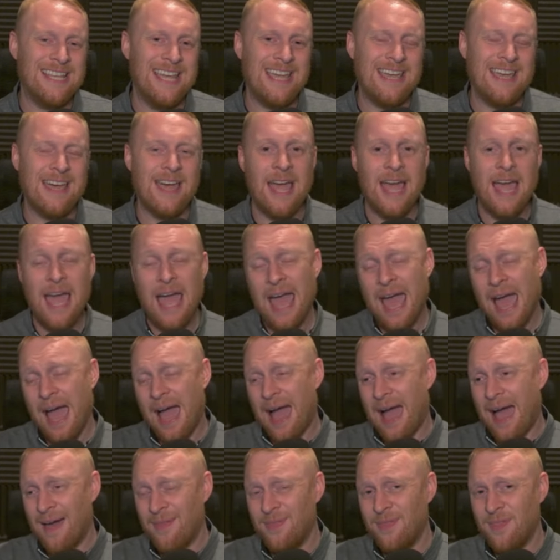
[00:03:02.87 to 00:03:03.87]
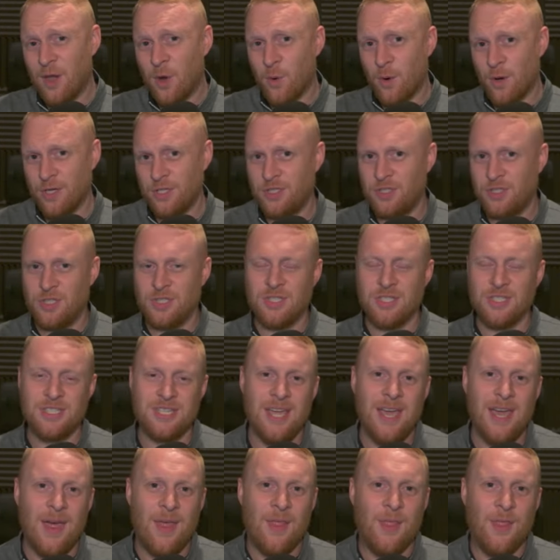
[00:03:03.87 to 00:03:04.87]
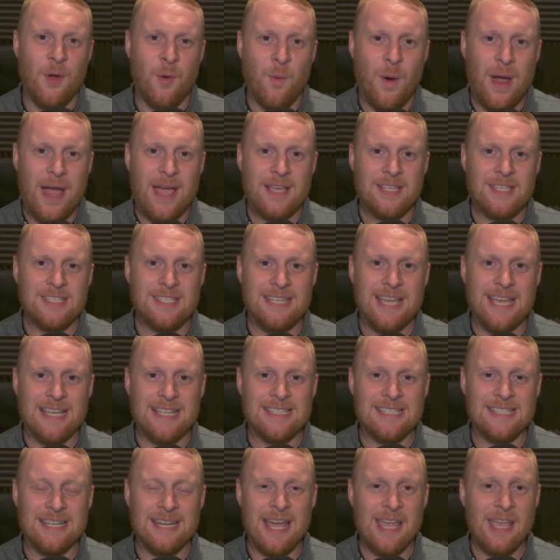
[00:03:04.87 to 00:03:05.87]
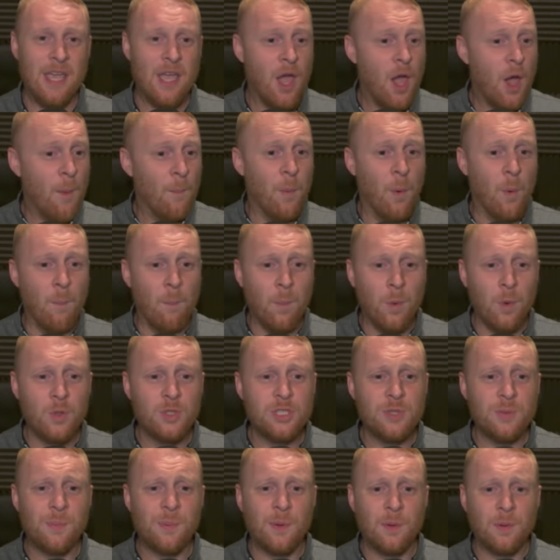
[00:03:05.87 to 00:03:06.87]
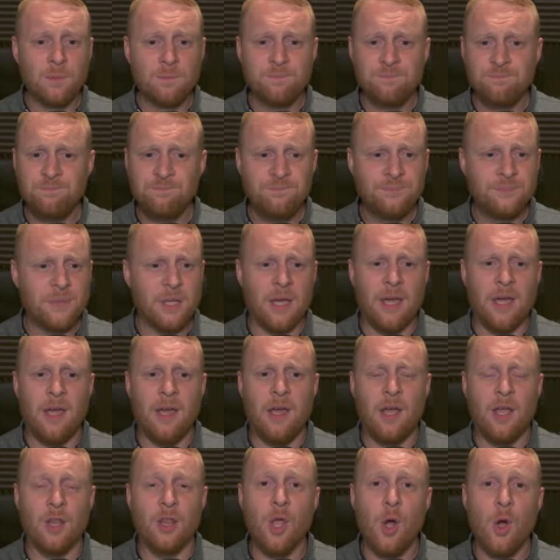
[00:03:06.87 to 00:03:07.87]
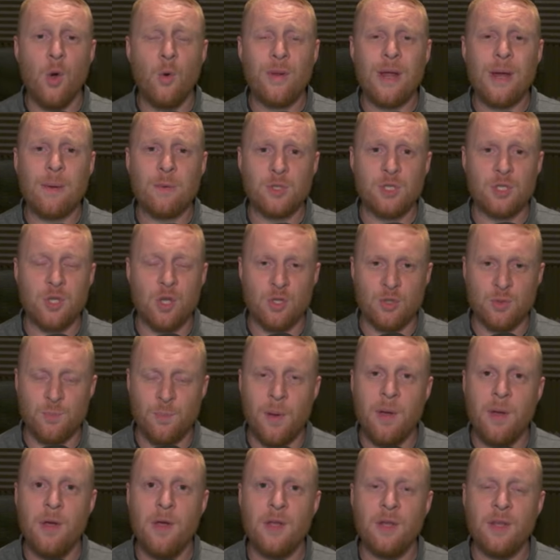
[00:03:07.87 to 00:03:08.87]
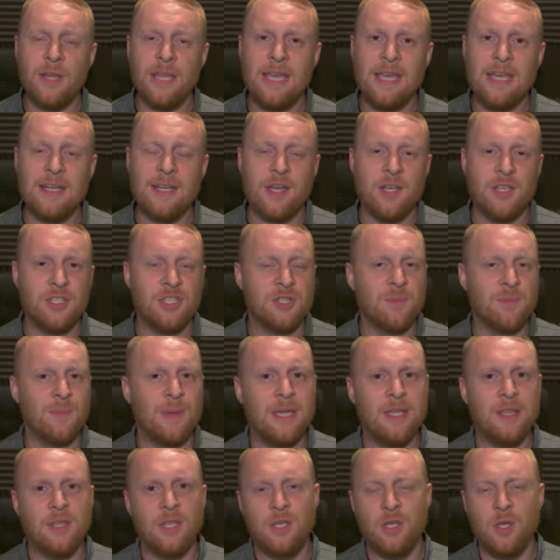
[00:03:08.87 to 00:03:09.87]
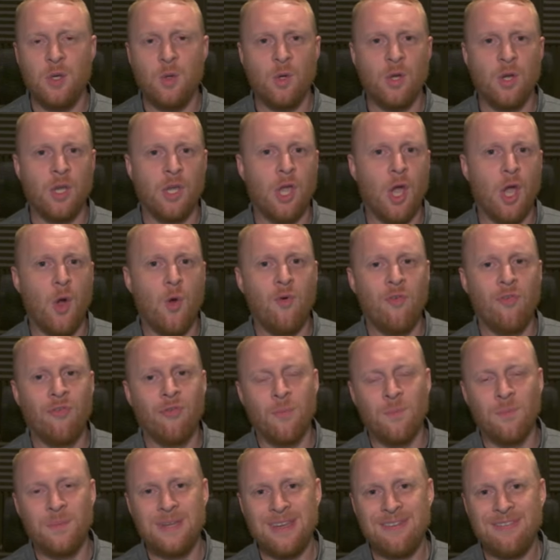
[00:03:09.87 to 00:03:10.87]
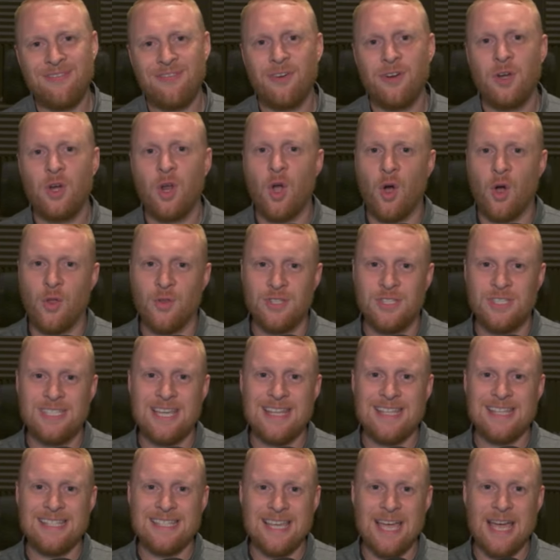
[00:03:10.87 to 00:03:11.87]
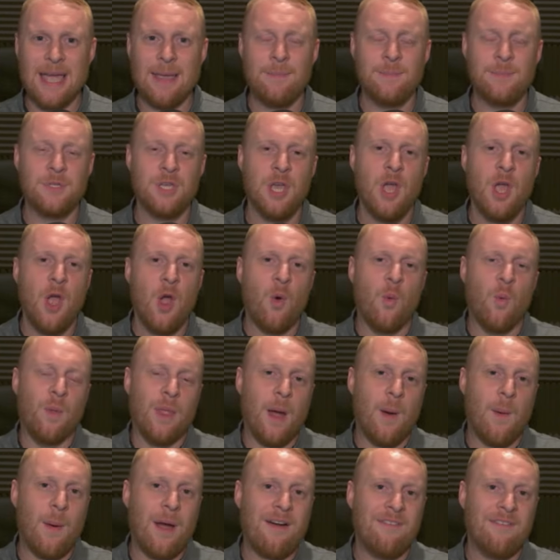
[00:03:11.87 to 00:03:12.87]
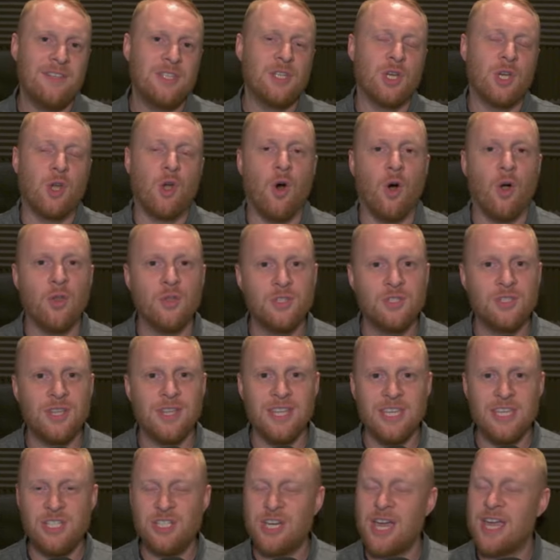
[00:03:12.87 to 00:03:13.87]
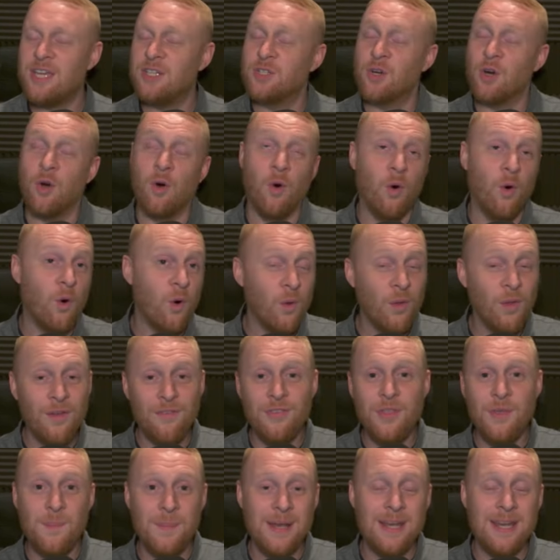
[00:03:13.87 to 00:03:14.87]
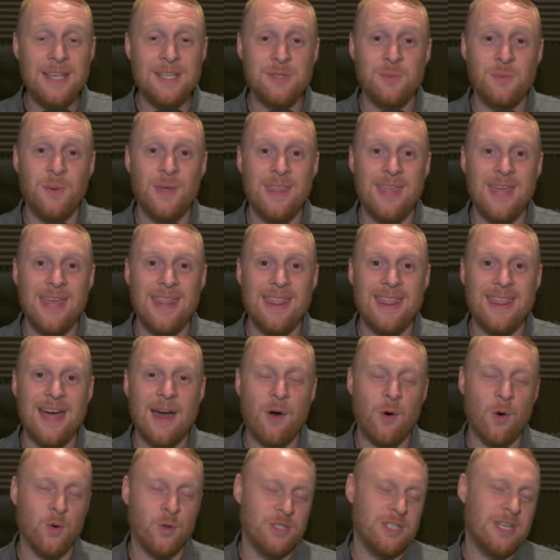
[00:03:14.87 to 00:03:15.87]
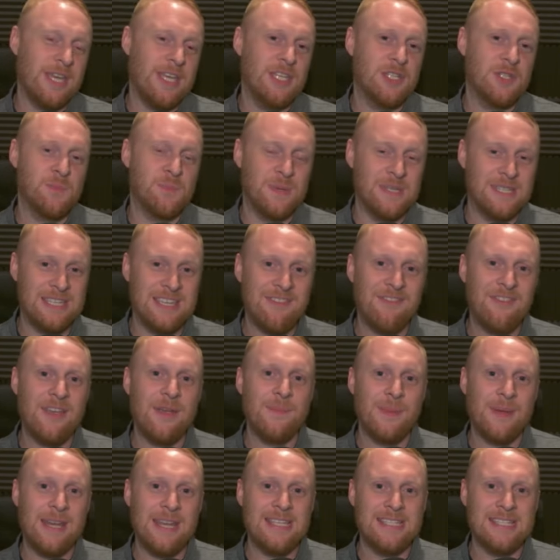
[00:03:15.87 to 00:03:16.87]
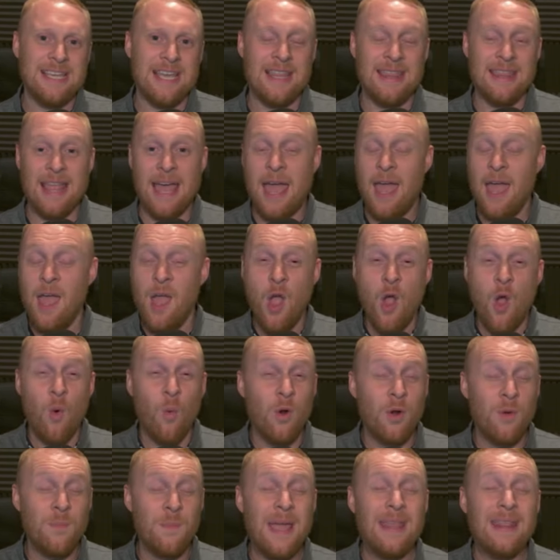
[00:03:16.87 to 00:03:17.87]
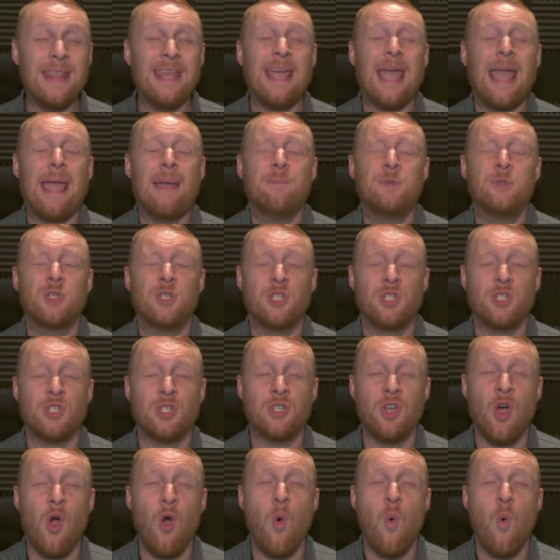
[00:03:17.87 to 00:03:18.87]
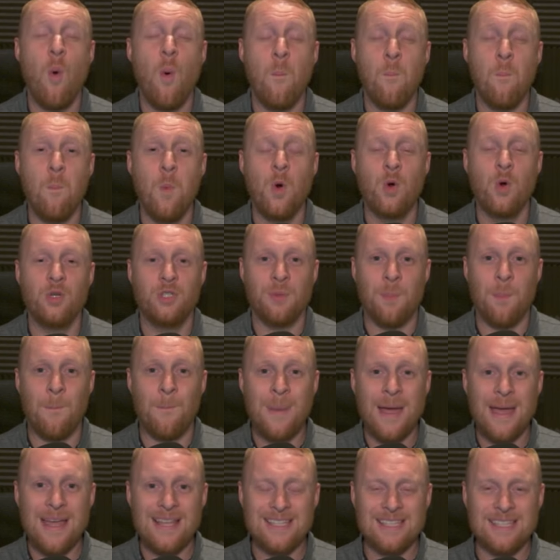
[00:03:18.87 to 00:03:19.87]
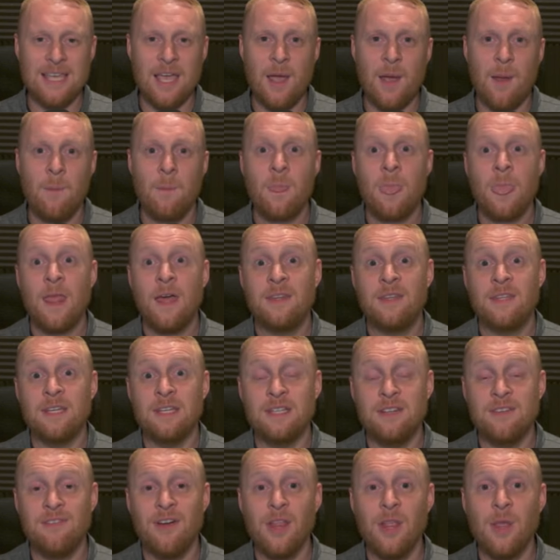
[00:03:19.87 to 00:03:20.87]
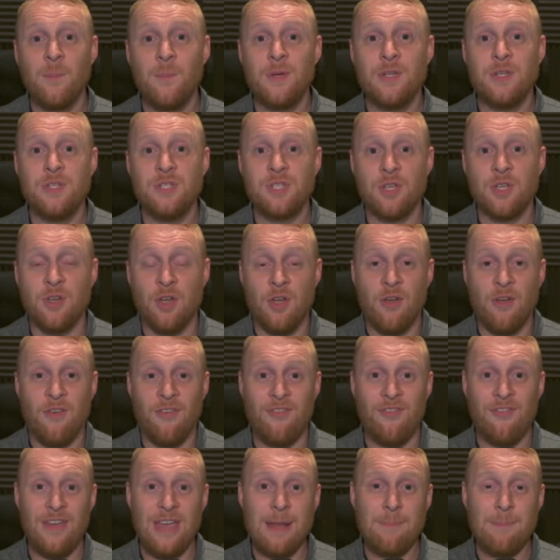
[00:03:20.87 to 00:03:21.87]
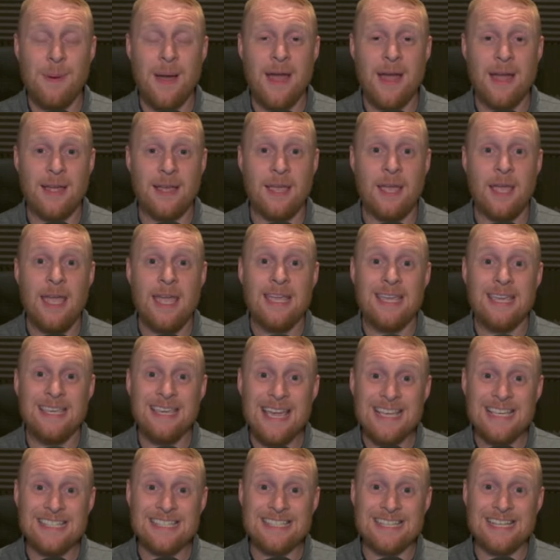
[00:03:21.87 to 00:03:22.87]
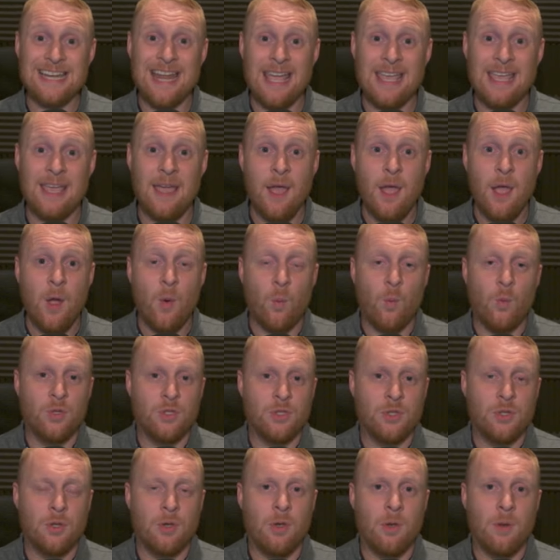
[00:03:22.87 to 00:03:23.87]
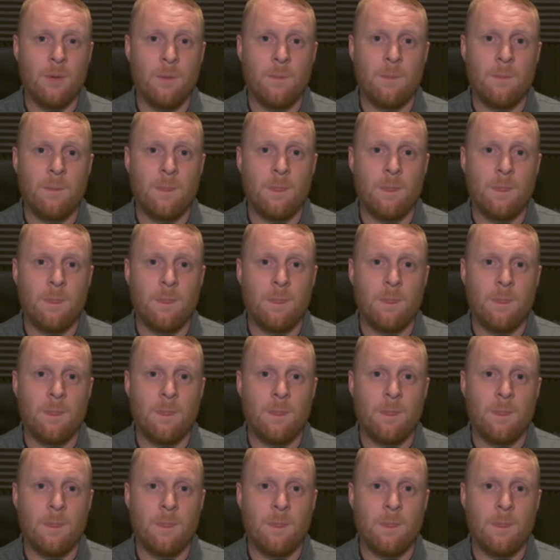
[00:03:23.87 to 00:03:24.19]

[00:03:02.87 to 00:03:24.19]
here and the questions that were asked yesterday, but multiple uh, loadout slots per leader to mean that you can go from different content types without having to constantly change all of the minis within that or to get your specific minis in there would make the game so much better. The developers' uh, feedback yesterday was that